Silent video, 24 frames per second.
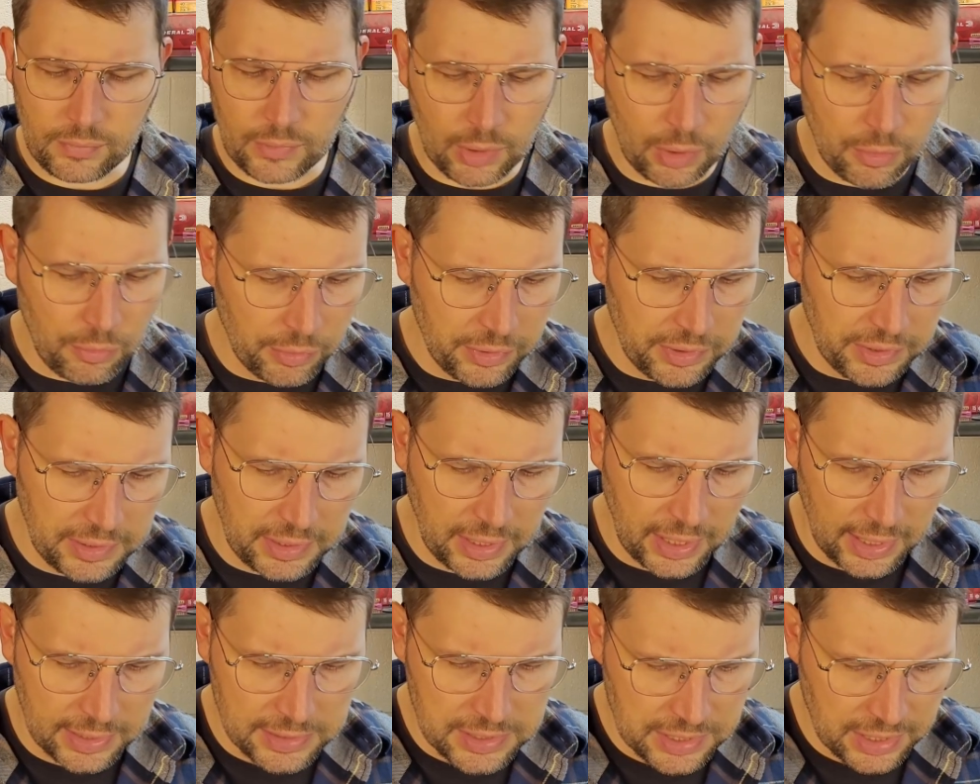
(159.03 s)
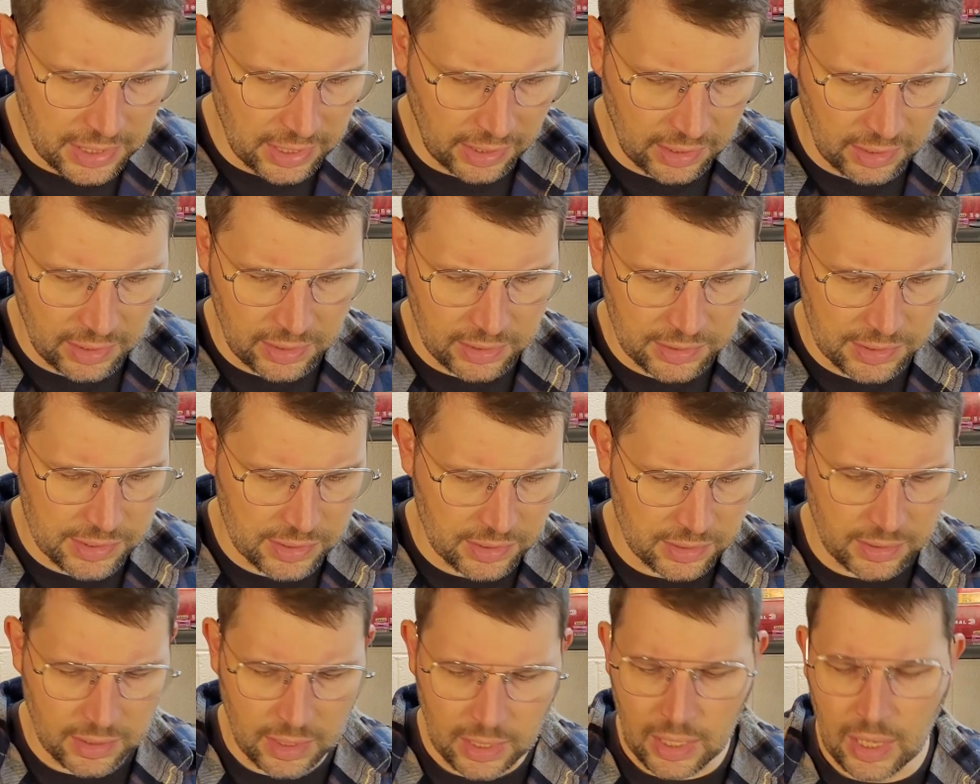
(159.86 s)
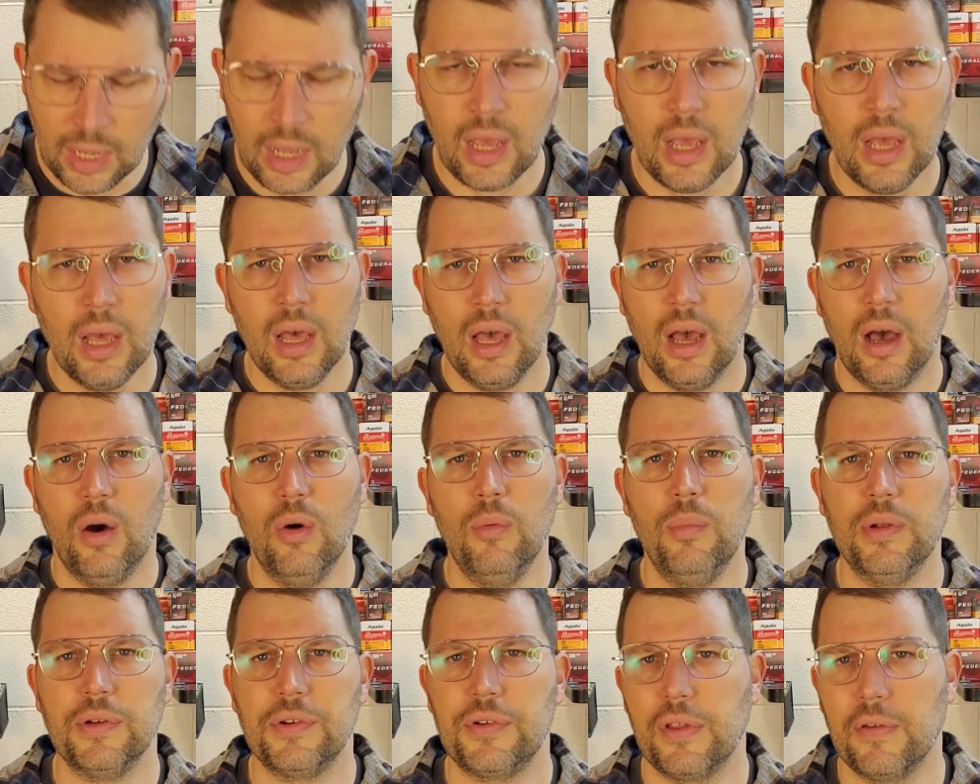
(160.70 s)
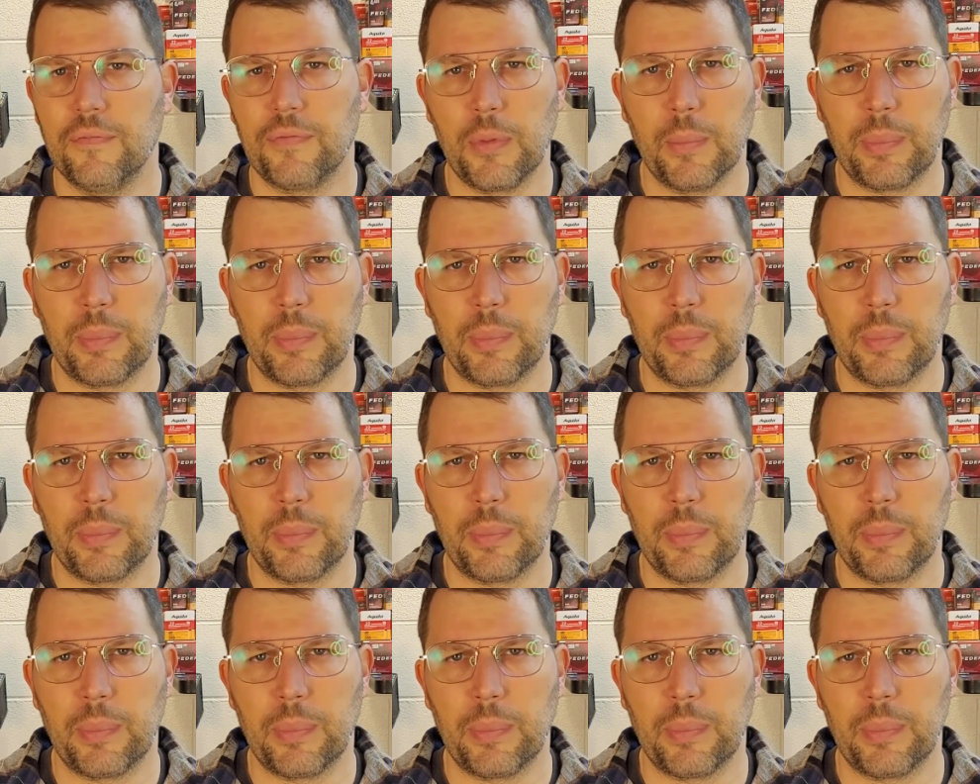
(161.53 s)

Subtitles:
a really nice case and a whole bunch of stuff.